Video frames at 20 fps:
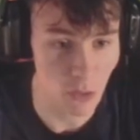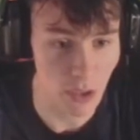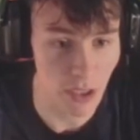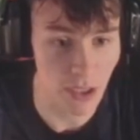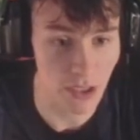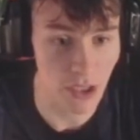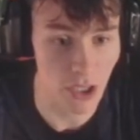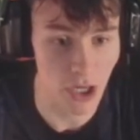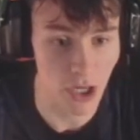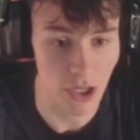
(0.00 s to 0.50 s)

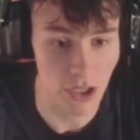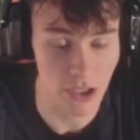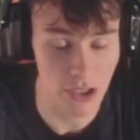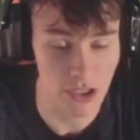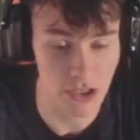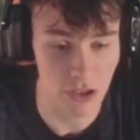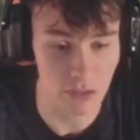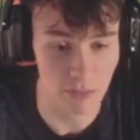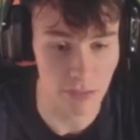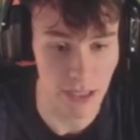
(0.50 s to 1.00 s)
and now
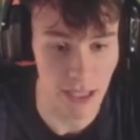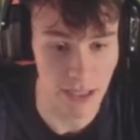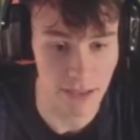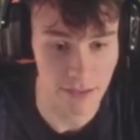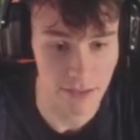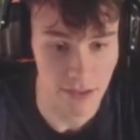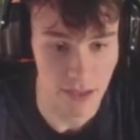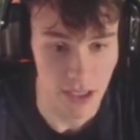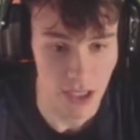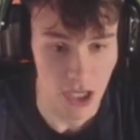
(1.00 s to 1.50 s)
he's going to play it.
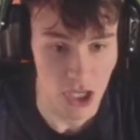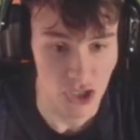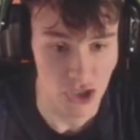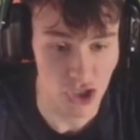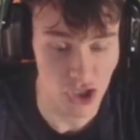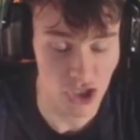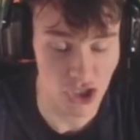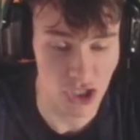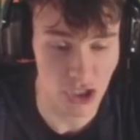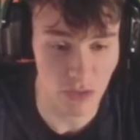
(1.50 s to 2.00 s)

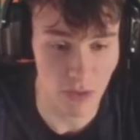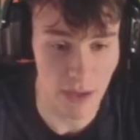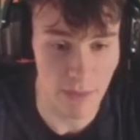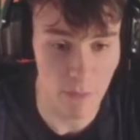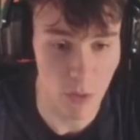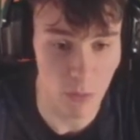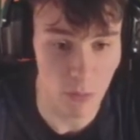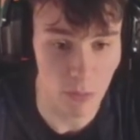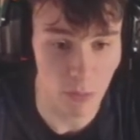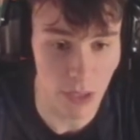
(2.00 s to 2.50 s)
Just at the right
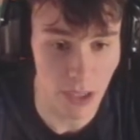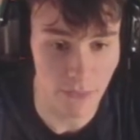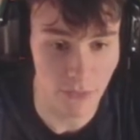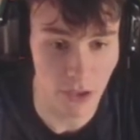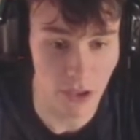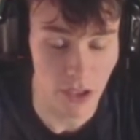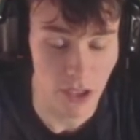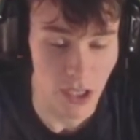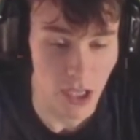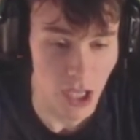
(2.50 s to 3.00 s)
moment,
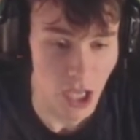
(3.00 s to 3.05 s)
whenever